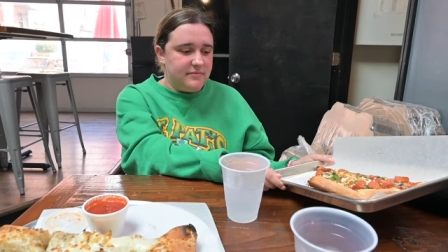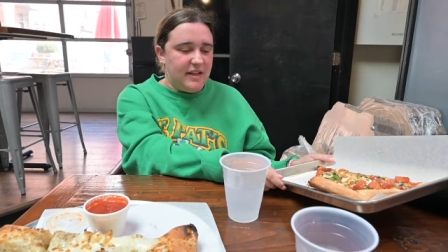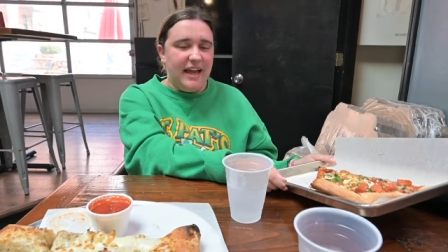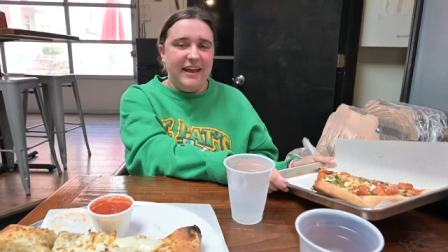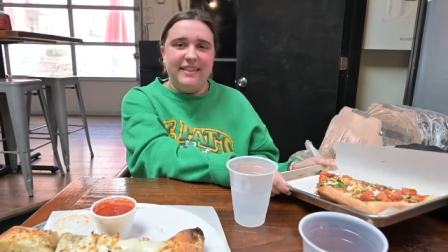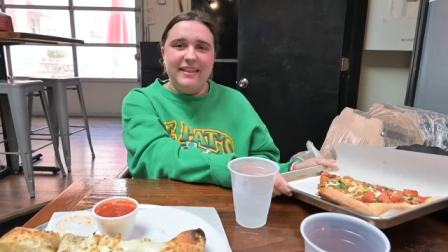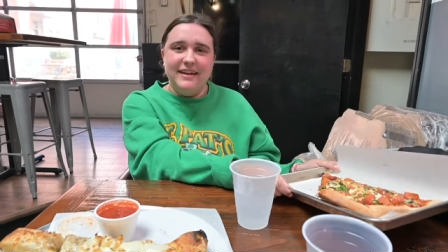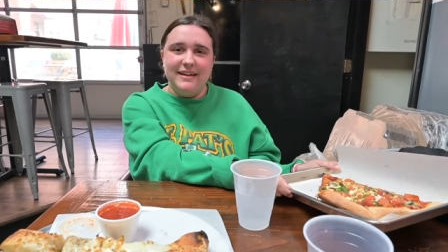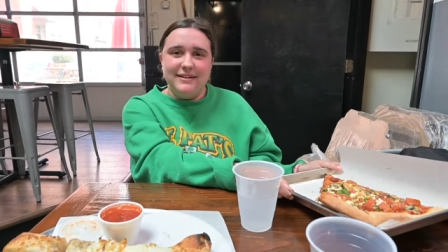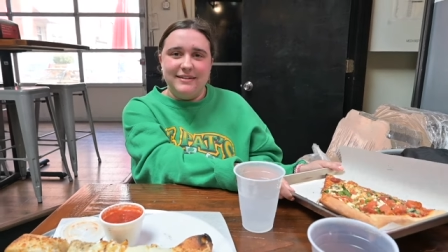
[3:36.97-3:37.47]
I
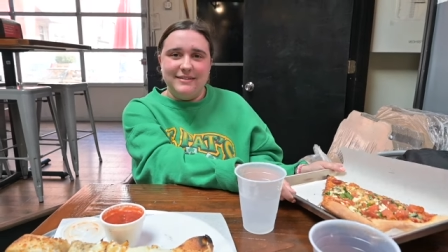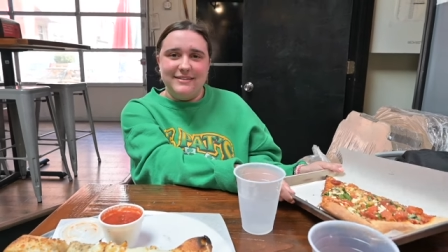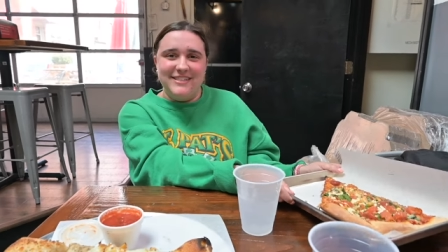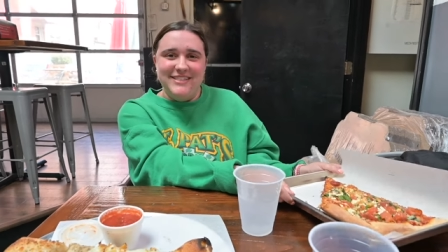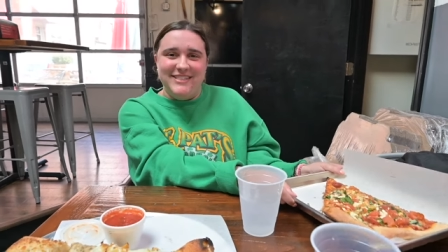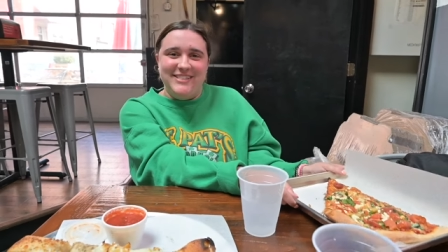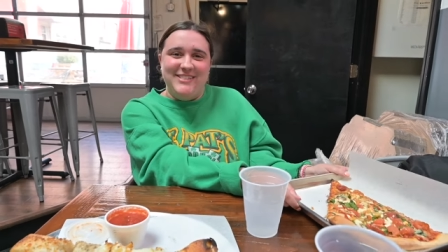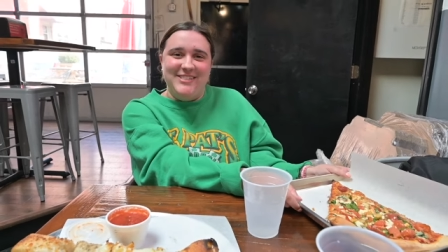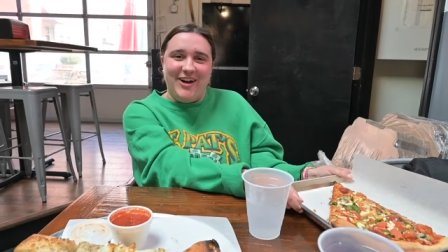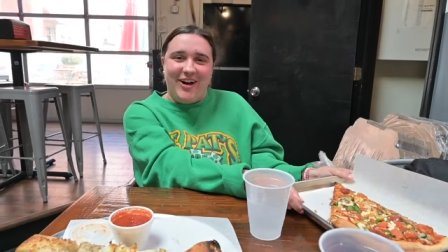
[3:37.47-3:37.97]

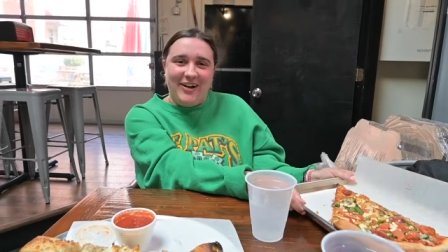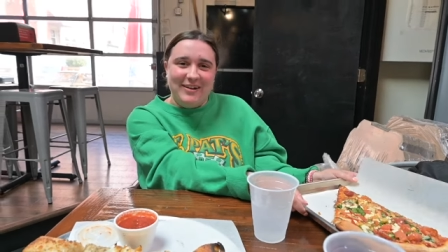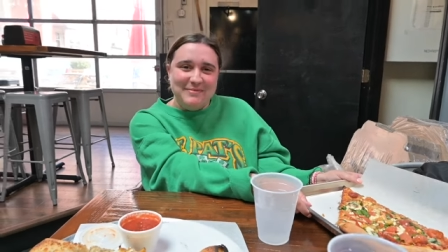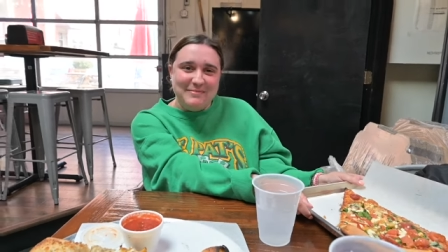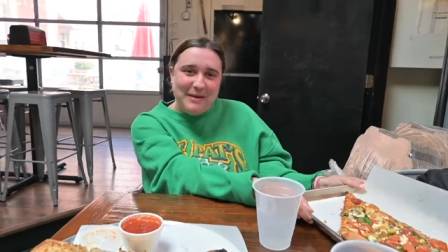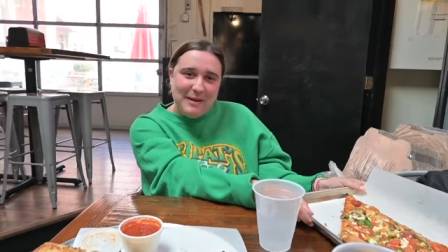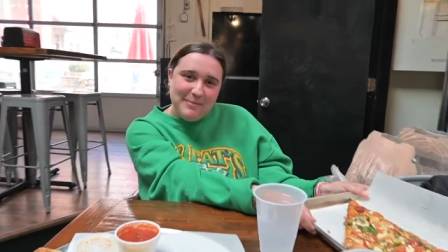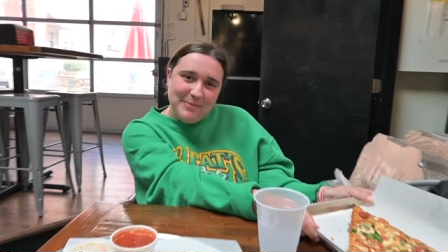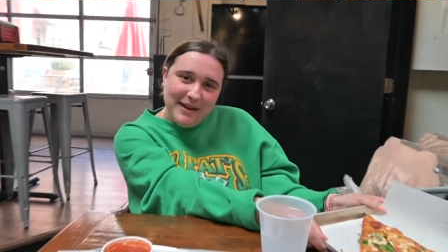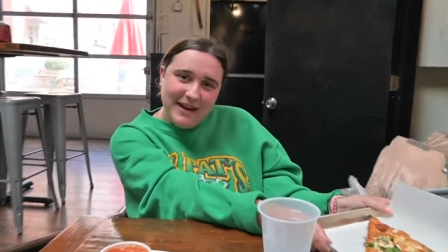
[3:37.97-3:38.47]
think Don
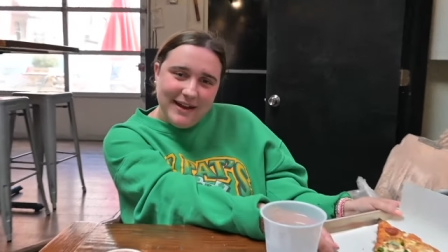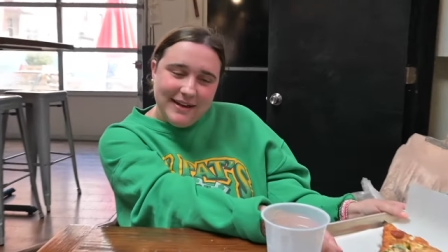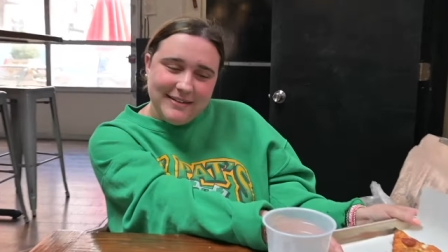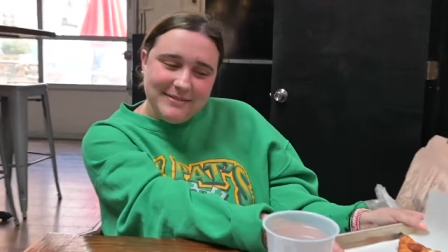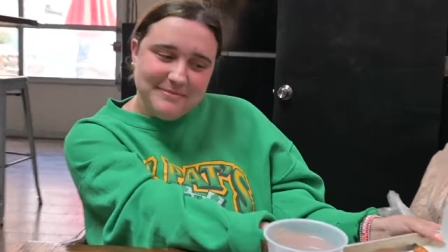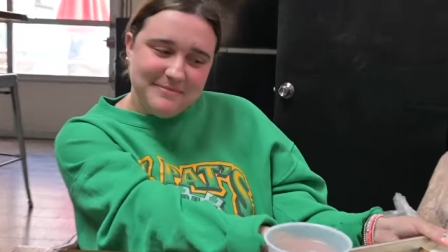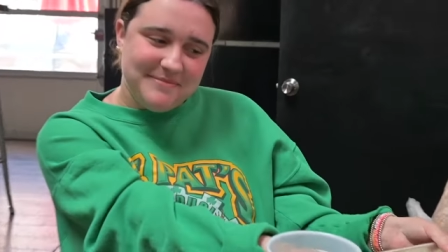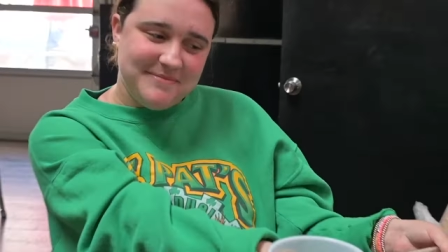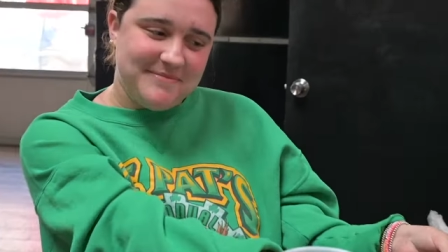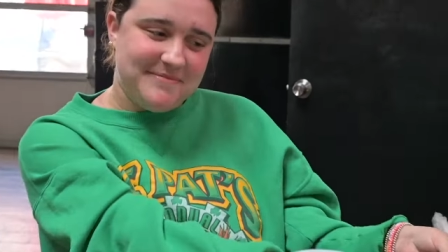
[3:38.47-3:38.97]

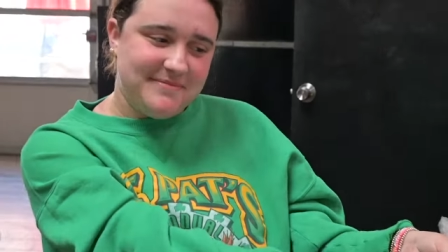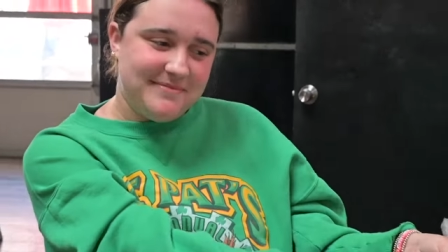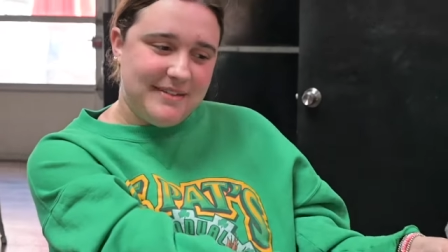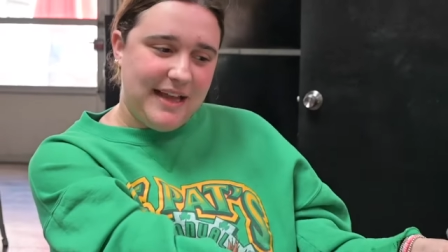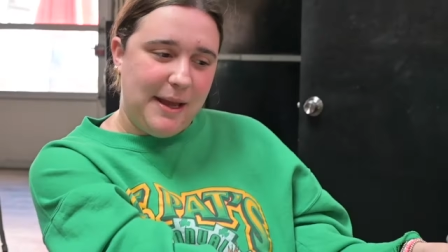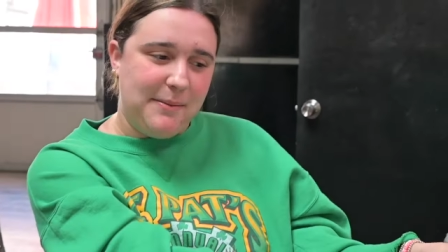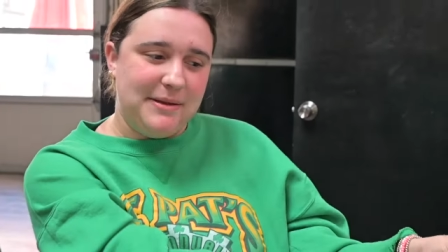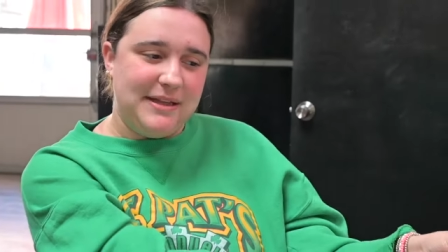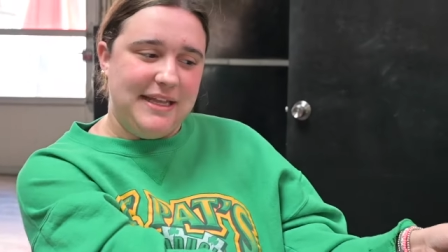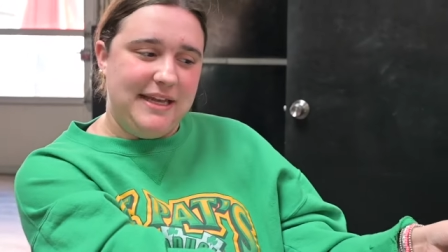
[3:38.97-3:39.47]
Pepe.
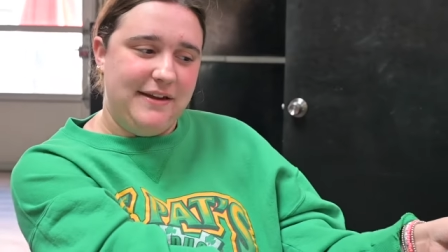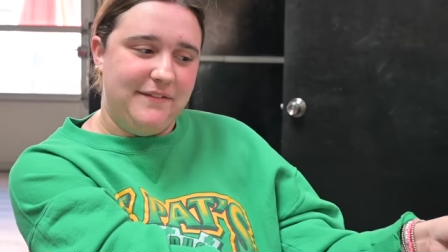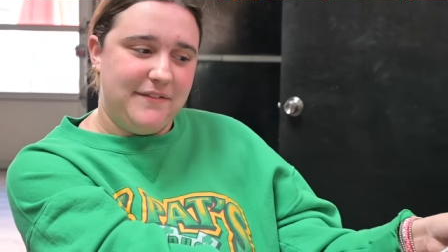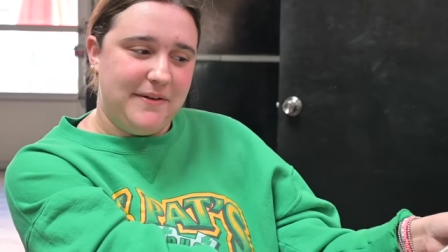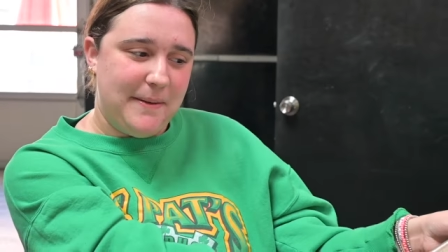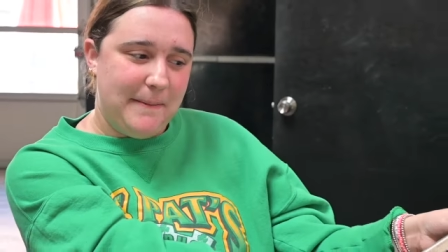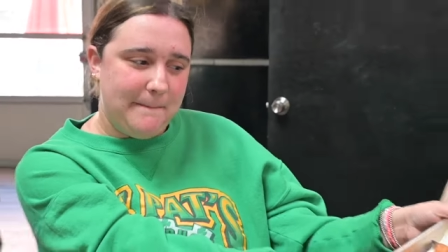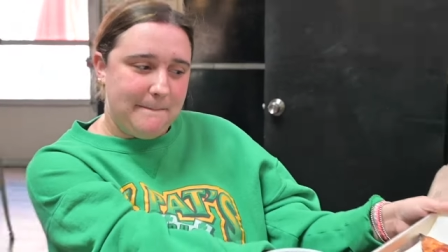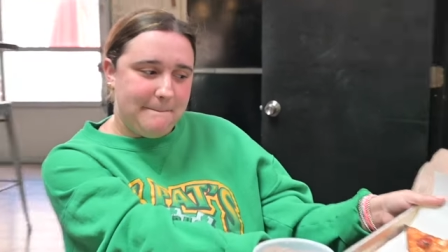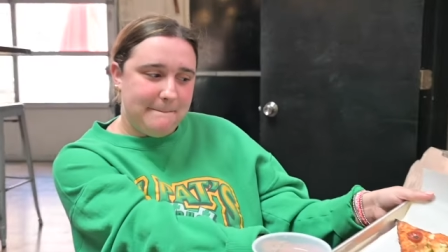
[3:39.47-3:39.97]

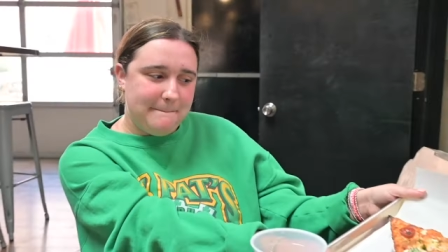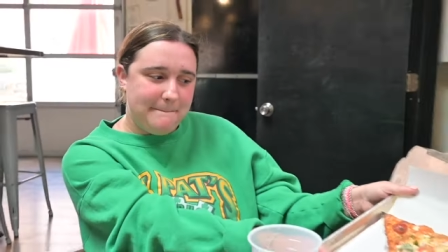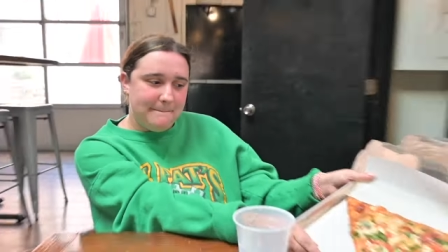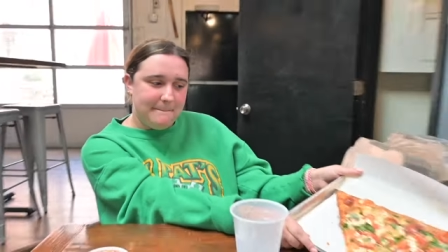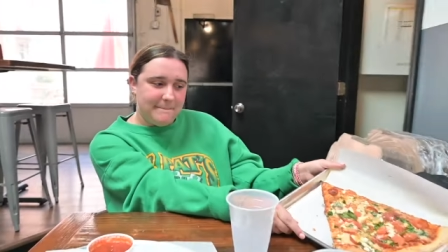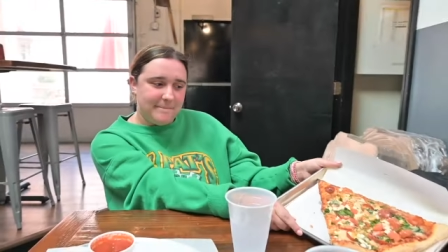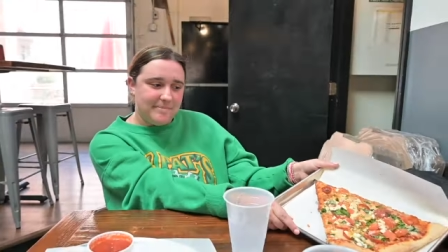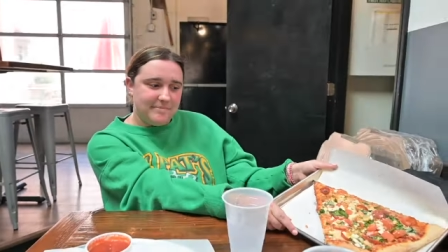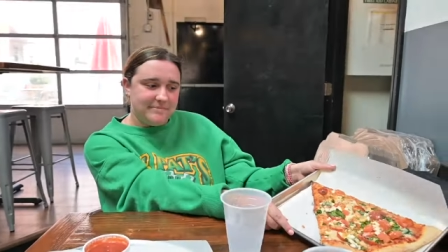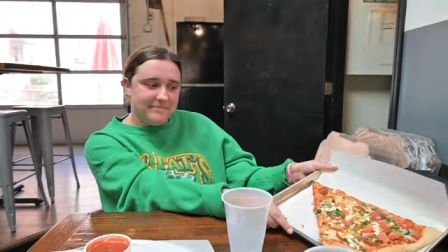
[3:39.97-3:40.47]
Don
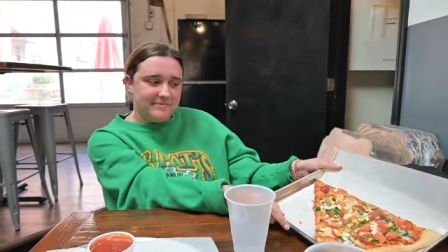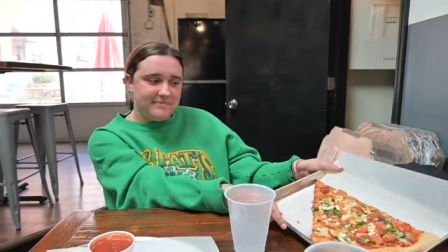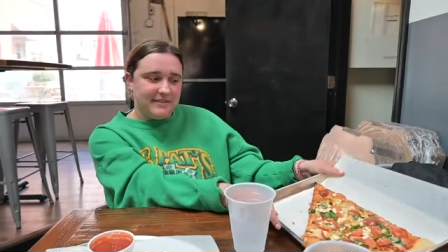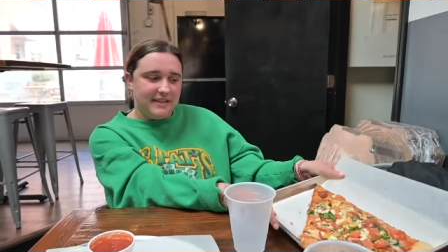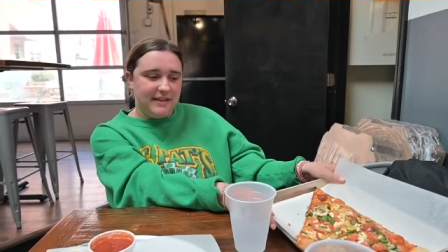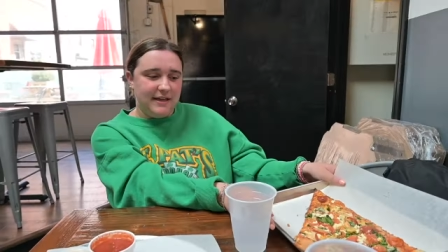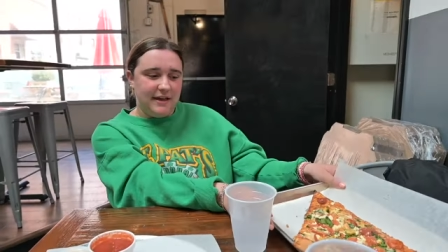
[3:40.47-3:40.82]
Pepe.